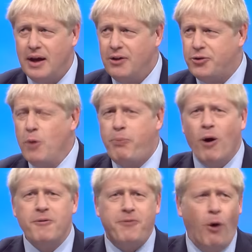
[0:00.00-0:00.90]
two
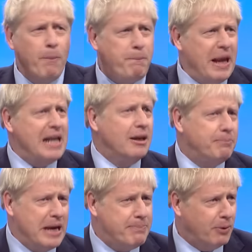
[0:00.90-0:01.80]
point four billion
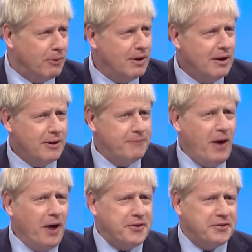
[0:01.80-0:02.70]
people, the
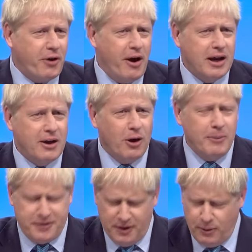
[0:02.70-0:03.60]
fastest growing
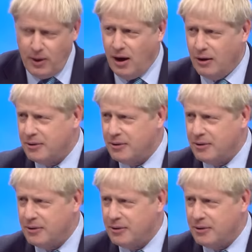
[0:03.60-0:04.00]
economies in the world.